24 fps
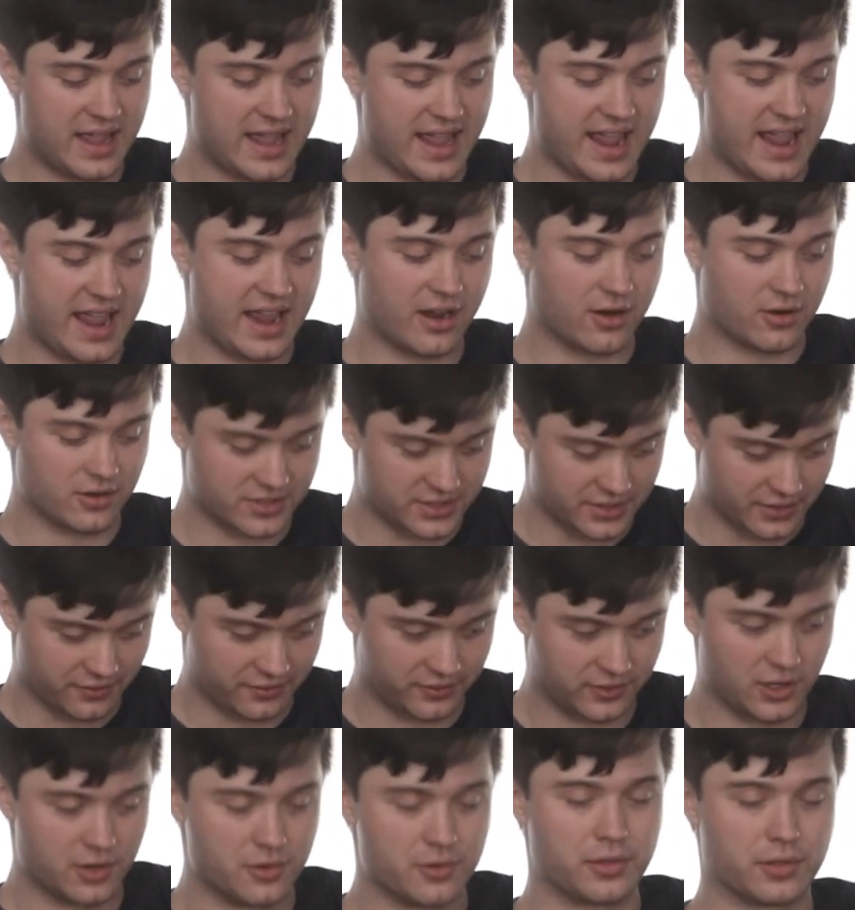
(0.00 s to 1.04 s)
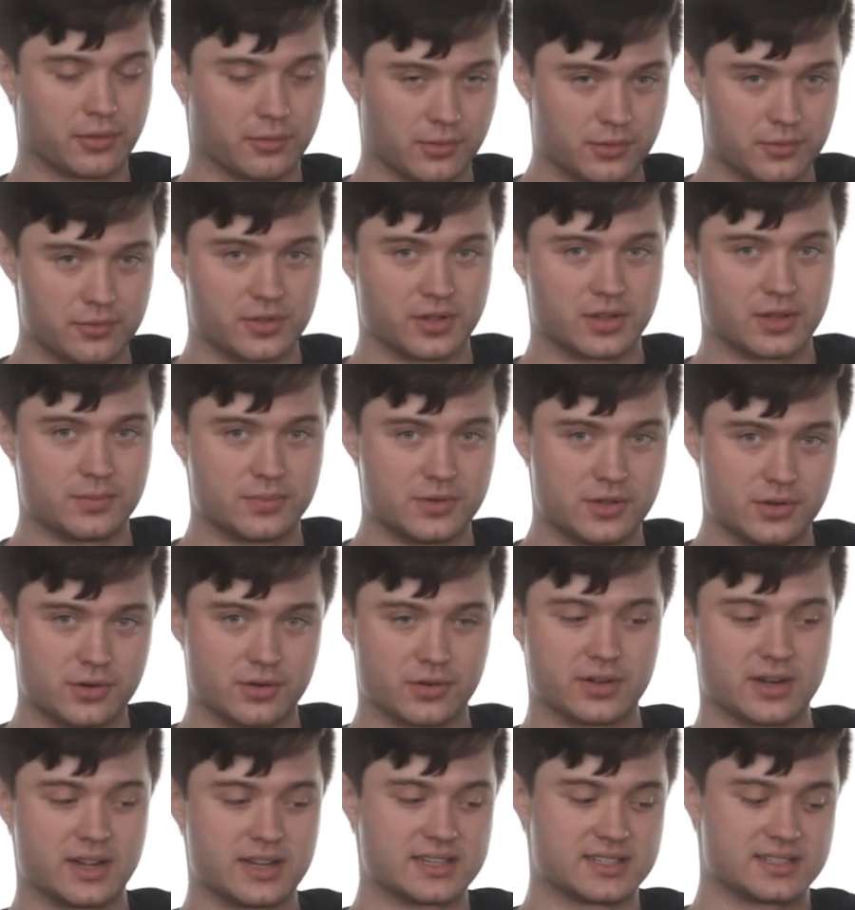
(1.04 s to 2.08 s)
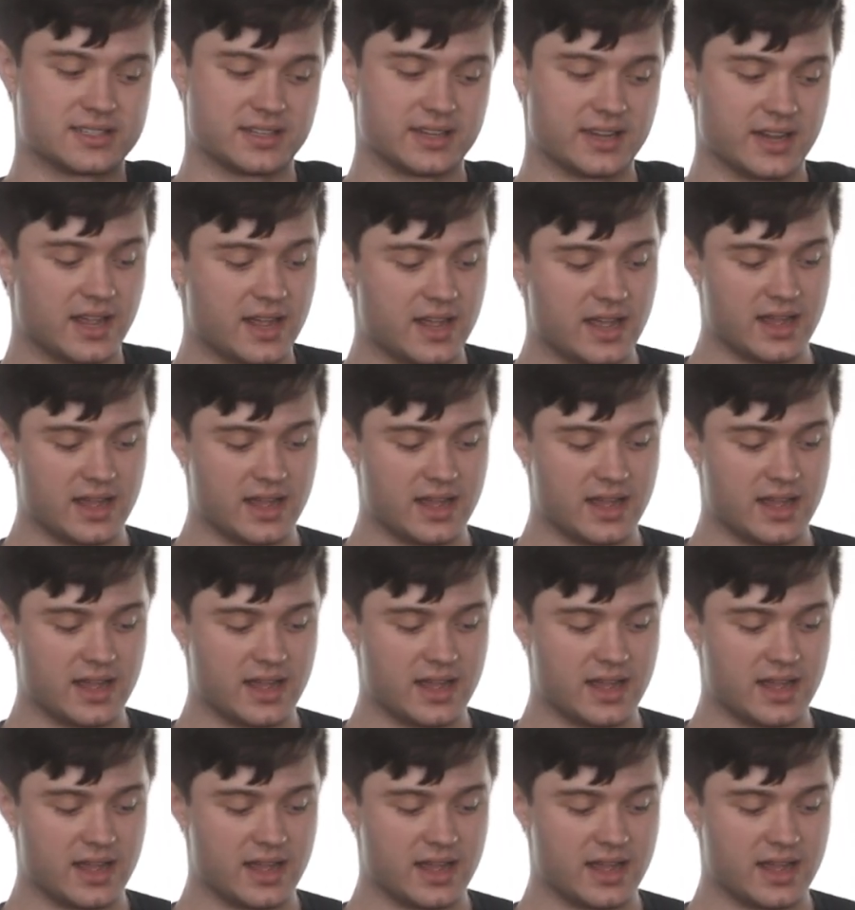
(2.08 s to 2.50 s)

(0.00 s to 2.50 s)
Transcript: air to flow through the computer nicely.